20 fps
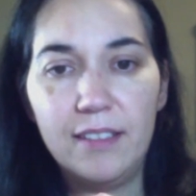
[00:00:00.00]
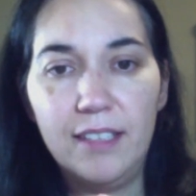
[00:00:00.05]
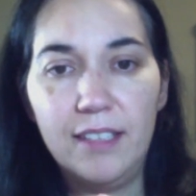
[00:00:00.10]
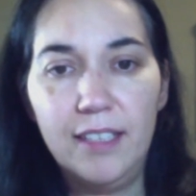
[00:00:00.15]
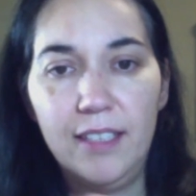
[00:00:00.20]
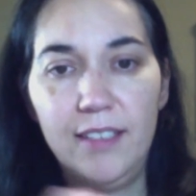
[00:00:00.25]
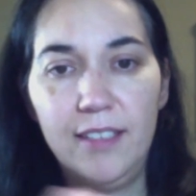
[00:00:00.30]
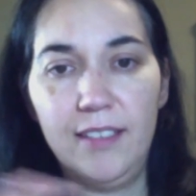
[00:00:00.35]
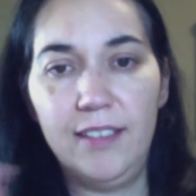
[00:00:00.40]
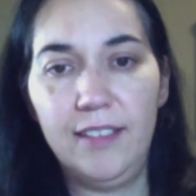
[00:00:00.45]

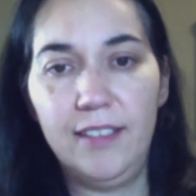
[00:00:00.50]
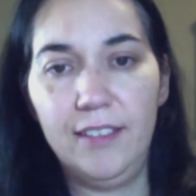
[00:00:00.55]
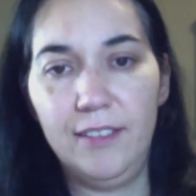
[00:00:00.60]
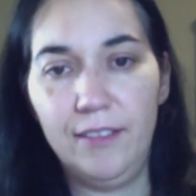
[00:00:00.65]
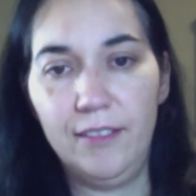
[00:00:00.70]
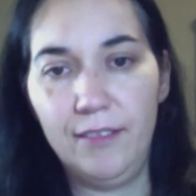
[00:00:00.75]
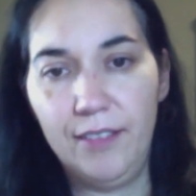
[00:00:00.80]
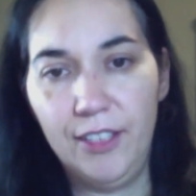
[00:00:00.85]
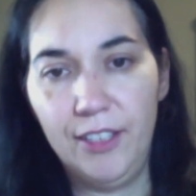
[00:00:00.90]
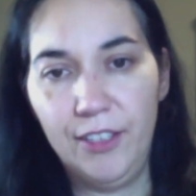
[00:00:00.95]

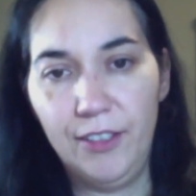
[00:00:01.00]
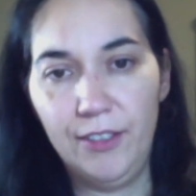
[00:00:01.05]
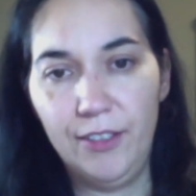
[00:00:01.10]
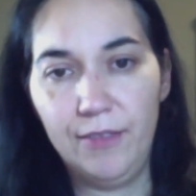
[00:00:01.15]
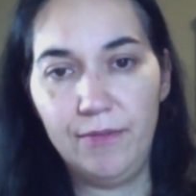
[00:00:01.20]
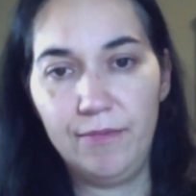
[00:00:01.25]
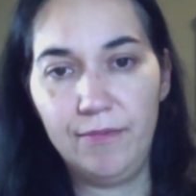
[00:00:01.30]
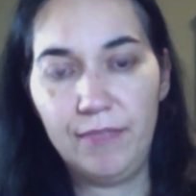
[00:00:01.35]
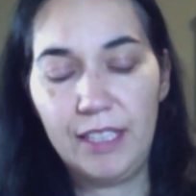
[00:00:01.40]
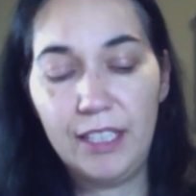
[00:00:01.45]
until they're
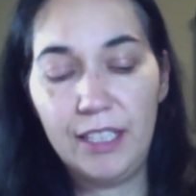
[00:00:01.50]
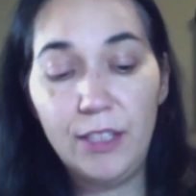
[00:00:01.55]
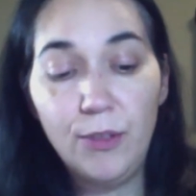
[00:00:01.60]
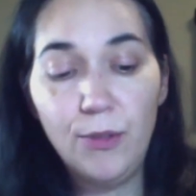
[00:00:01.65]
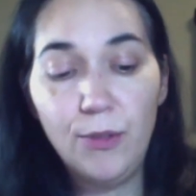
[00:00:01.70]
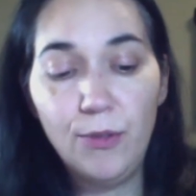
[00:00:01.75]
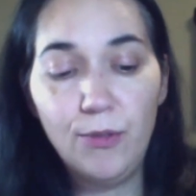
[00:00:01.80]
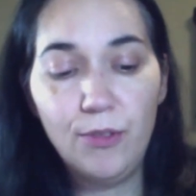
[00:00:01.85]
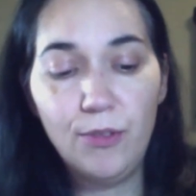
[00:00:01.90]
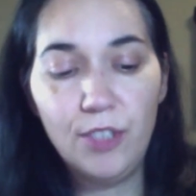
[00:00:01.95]

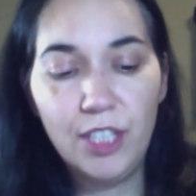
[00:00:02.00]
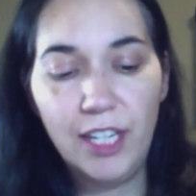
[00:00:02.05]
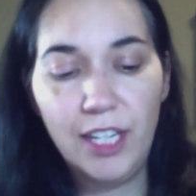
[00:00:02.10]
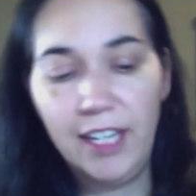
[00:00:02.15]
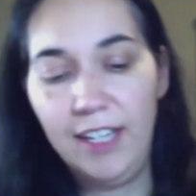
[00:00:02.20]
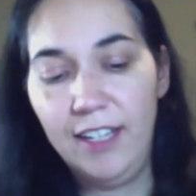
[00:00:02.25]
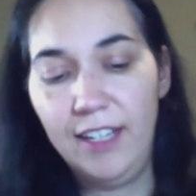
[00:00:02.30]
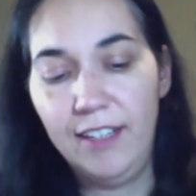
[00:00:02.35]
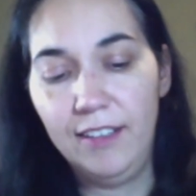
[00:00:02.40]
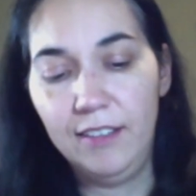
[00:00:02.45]
huge,
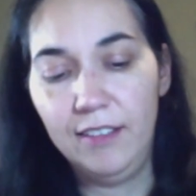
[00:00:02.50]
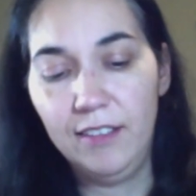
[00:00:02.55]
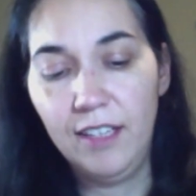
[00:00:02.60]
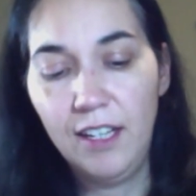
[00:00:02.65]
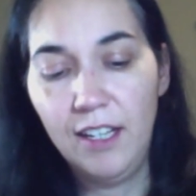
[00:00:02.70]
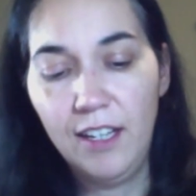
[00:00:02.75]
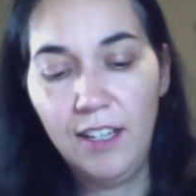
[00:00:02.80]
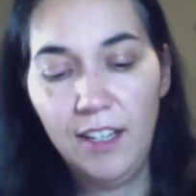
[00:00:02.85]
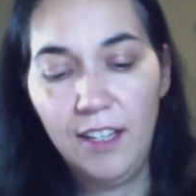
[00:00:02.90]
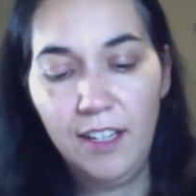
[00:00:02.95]
and
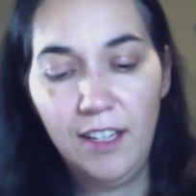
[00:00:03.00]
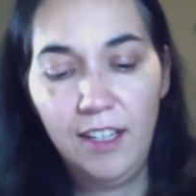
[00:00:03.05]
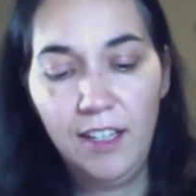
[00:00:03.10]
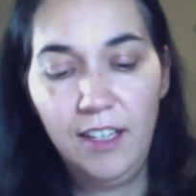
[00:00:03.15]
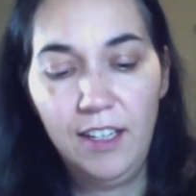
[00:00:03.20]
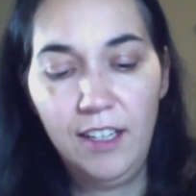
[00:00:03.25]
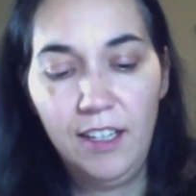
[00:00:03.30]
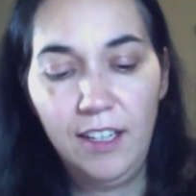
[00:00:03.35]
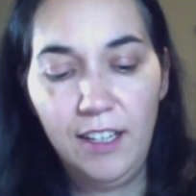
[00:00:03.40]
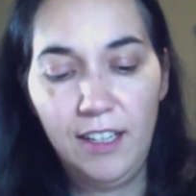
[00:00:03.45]

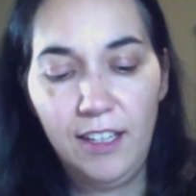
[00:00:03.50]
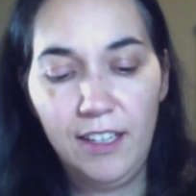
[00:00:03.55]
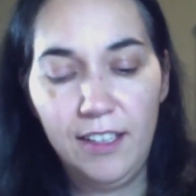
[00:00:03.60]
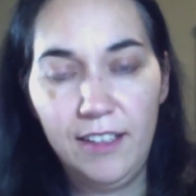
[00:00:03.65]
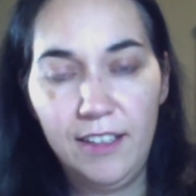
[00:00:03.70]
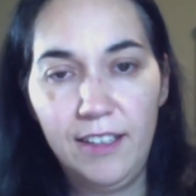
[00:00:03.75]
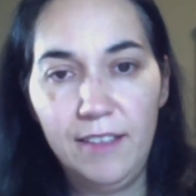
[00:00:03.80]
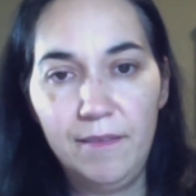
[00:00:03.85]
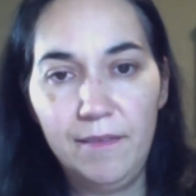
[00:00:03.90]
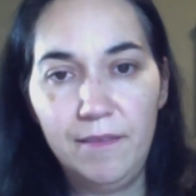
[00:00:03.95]

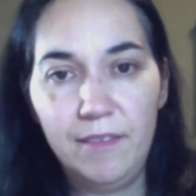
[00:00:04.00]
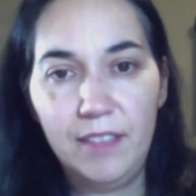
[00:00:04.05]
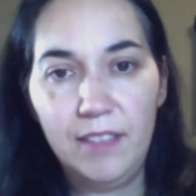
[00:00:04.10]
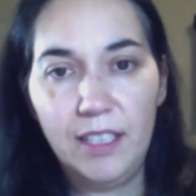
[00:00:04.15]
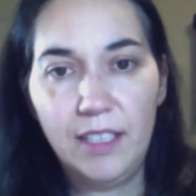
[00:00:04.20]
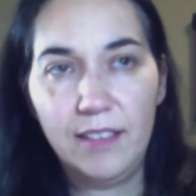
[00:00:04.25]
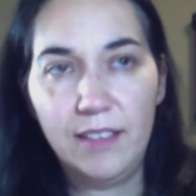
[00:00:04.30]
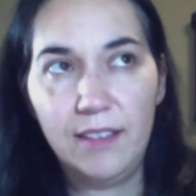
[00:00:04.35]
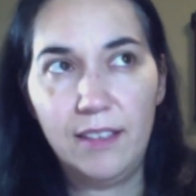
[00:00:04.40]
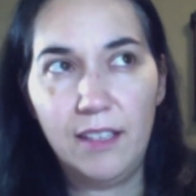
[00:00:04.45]

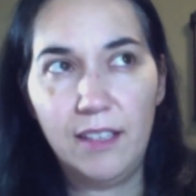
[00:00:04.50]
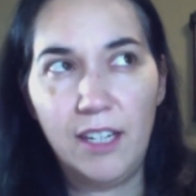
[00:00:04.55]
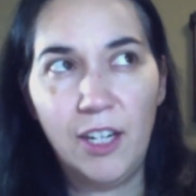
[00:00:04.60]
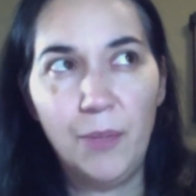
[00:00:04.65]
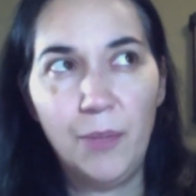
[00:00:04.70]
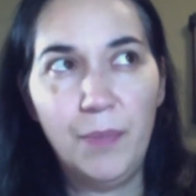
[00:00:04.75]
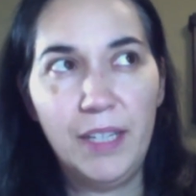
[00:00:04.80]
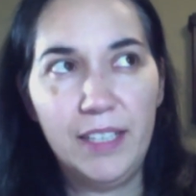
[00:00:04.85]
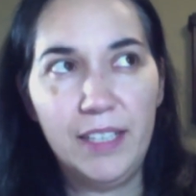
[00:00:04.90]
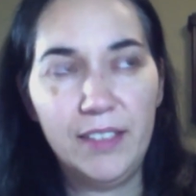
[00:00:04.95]
our
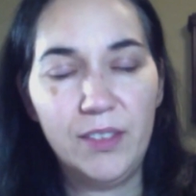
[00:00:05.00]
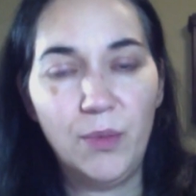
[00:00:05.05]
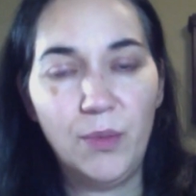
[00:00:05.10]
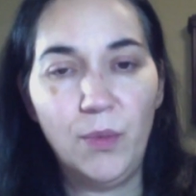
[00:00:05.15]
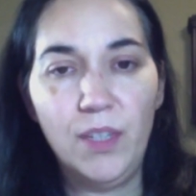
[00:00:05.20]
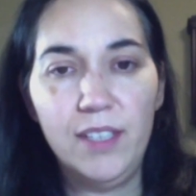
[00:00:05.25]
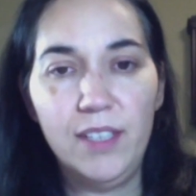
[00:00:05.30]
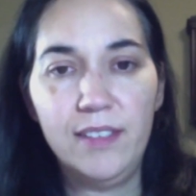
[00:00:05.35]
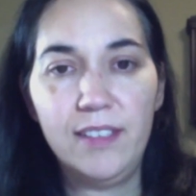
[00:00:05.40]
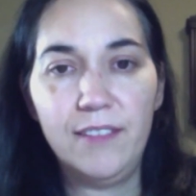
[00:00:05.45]
biggest
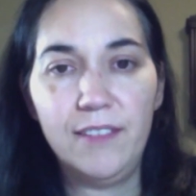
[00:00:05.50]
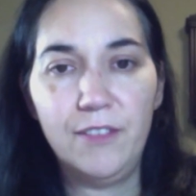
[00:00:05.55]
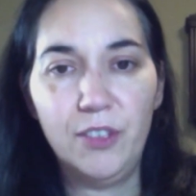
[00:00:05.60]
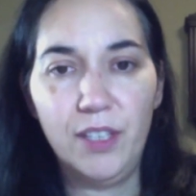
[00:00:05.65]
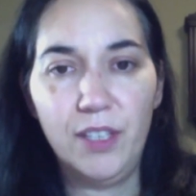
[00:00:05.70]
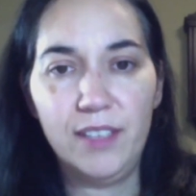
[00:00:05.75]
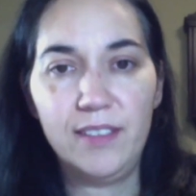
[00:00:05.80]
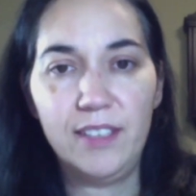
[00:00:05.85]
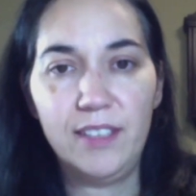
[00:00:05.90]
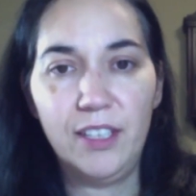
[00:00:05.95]
ones have
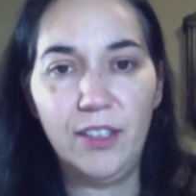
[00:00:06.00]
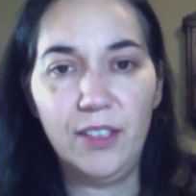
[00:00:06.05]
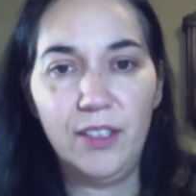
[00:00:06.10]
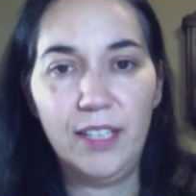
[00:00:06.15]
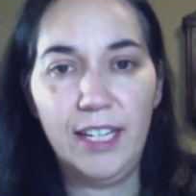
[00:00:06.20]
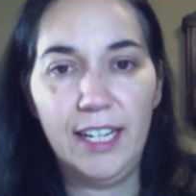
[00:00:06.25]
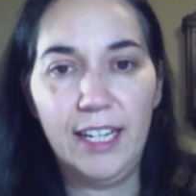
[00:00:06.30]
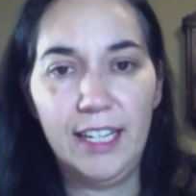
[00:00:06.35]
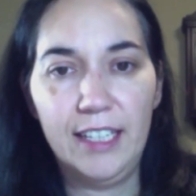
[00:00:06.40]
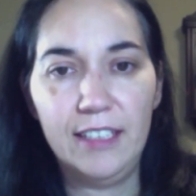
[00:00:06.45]
dressed out
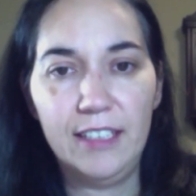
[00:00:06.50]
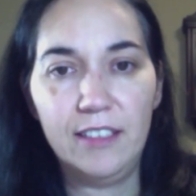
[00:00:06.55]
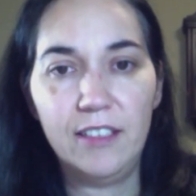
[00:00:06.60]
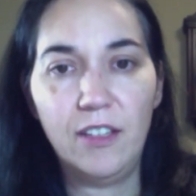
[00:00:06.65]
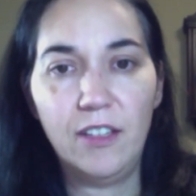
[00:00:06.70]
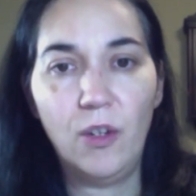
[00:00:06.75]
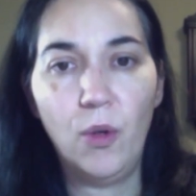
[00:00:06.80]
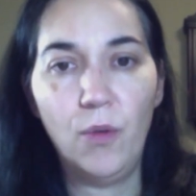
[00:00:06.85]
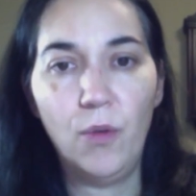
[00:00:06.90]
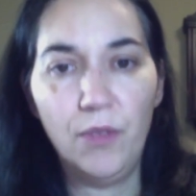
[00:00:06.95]
at
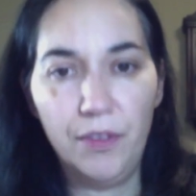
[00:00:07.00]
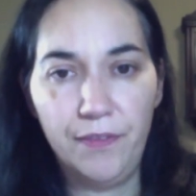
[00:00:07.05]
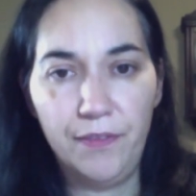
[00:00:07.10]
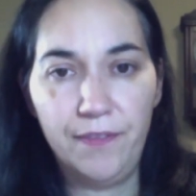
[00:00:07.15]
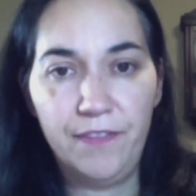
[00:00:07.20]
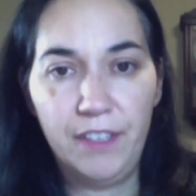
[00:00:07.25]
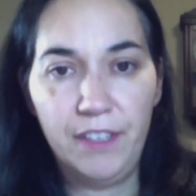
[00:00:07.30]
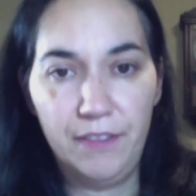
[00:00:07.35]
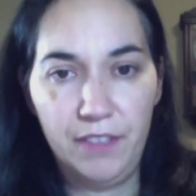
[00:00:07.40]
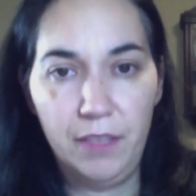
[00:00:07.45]
over
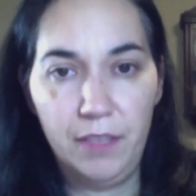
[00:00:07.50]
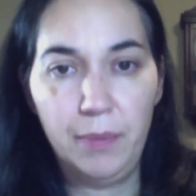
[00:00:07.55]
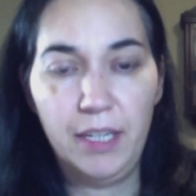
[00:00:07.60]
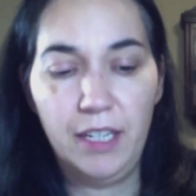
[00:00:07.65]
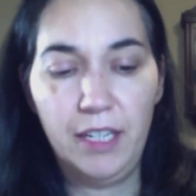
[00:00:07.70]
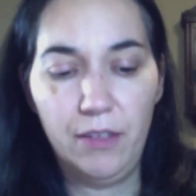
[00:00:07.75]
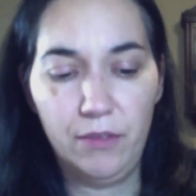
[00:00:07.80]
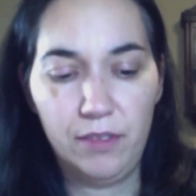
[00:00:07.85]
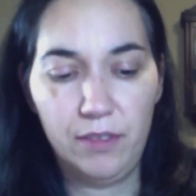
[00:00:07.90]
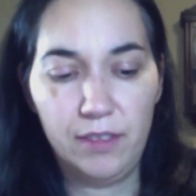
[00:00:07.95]
50
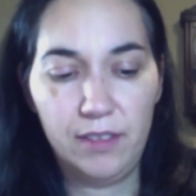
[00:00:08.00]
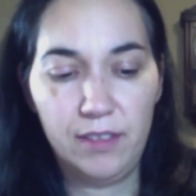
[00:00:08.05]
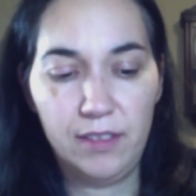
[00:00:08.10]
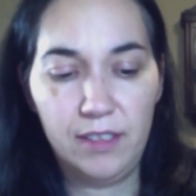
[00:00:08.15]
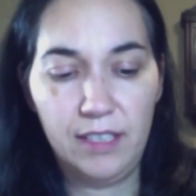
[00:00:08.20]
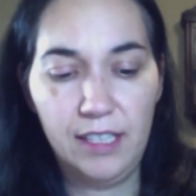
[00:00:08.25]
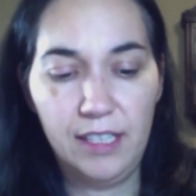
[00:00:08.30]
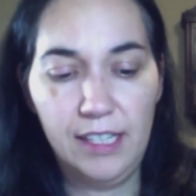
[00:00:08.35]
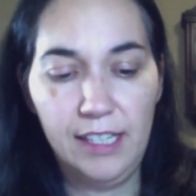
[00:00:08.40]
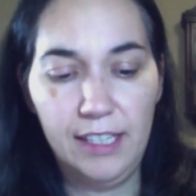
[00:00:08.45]
pounds,
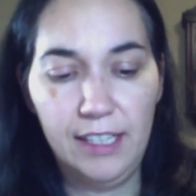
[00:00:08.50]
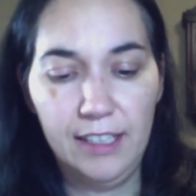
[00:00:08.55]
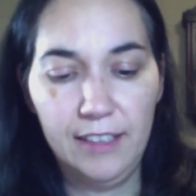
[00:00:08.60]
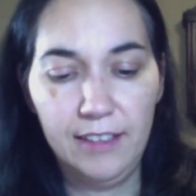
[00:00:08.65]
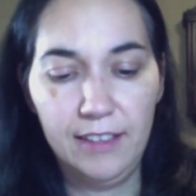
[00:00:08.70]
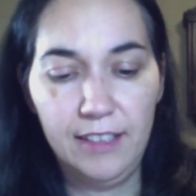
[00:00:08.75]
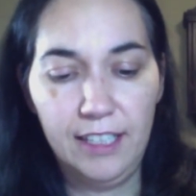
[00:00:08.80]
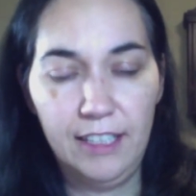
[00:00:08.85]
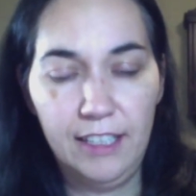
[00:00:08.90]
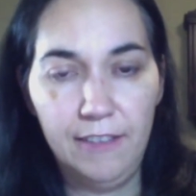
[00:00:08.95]

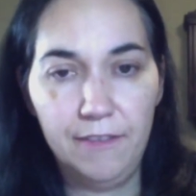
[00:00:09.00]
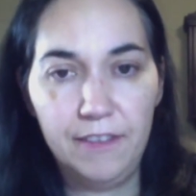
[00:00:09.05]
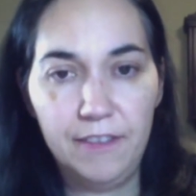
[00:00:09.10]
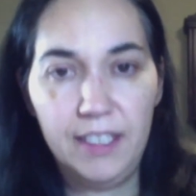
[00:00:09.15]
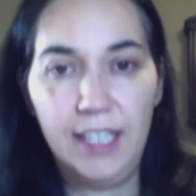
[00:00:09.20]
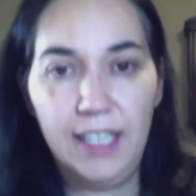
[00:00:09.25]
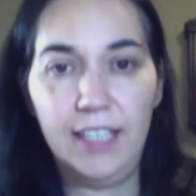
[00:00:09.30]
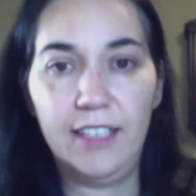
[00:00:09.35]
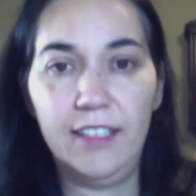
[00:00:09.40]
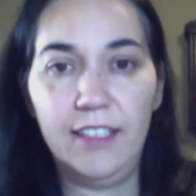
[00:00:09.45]
and they've
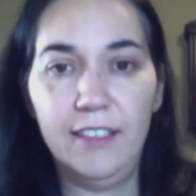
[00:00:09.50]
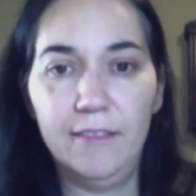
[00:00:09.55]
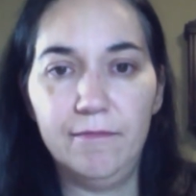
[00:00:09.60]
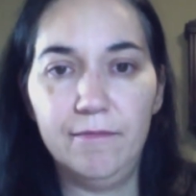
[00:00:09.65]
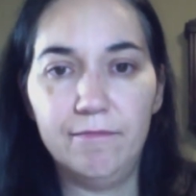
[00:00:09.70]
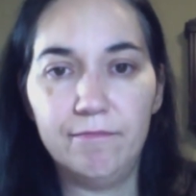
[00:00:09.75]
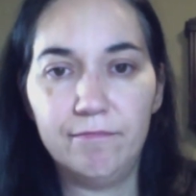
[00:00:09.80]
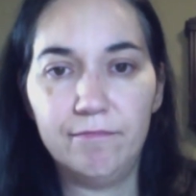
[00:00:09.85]
taken